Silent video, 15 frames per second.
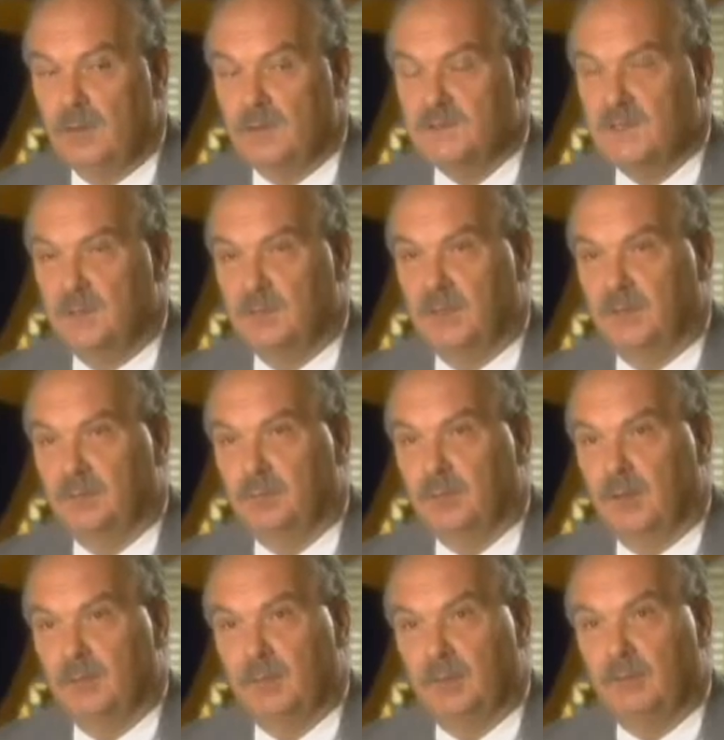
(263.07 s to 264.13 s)
it seemed like
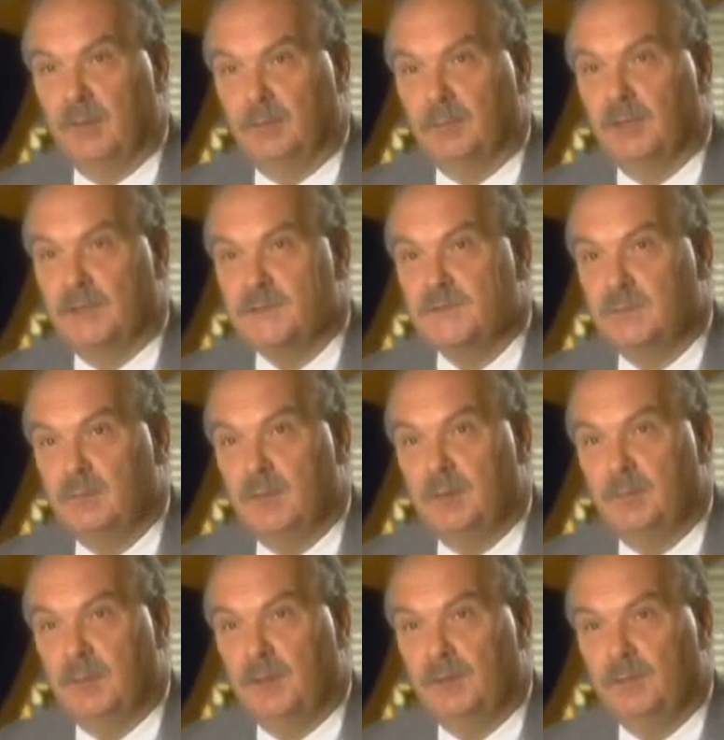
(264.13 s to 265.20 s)
probably the right place for me
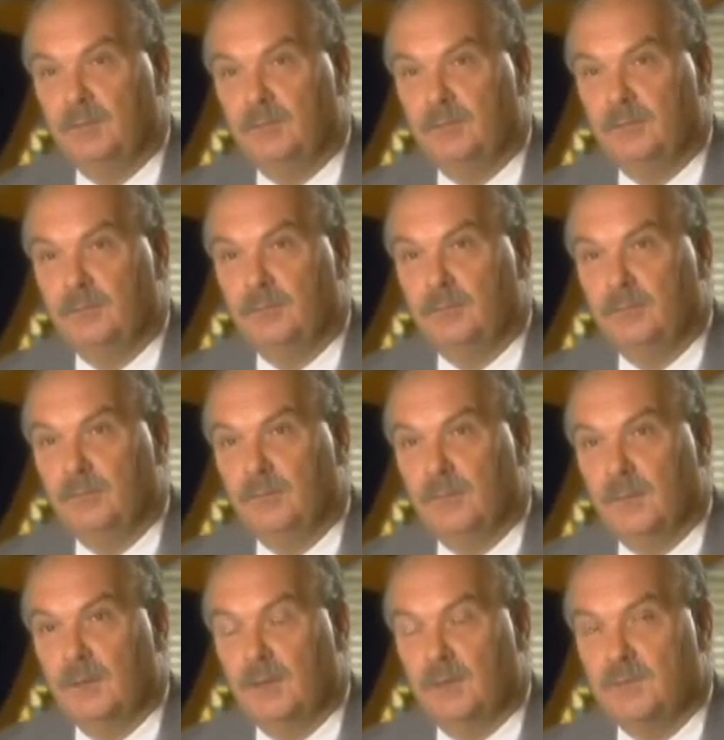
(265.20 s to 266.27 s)
to be.
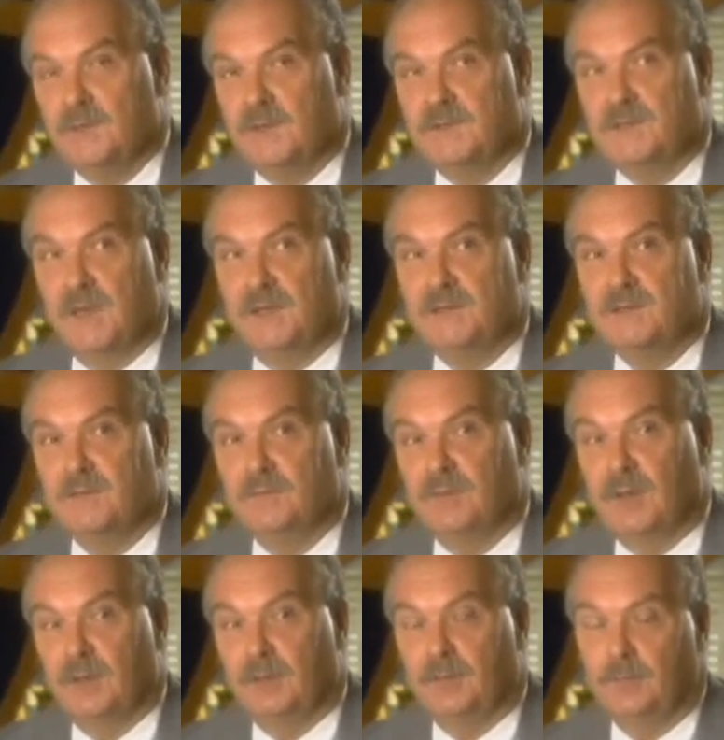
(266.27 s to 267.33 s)
There was a sense
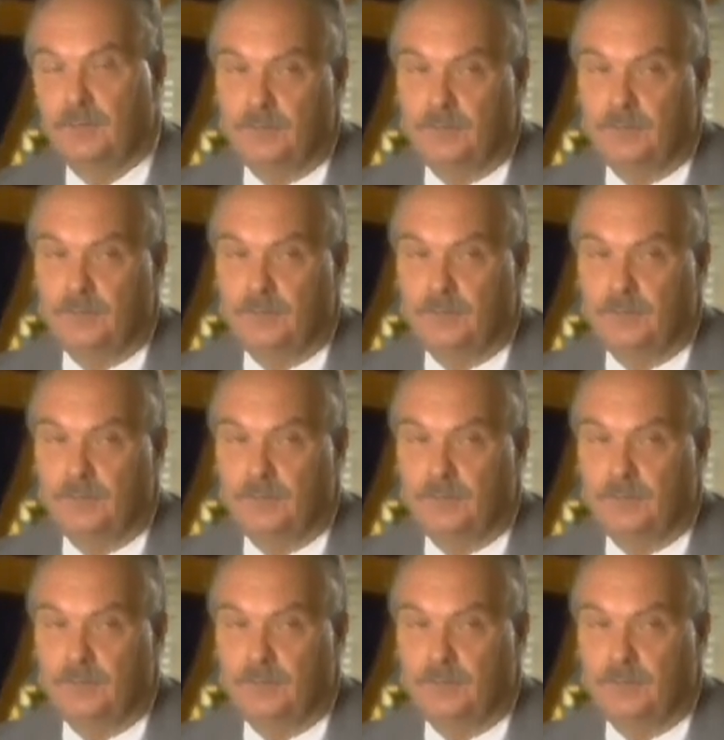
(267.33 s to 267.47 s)
of like,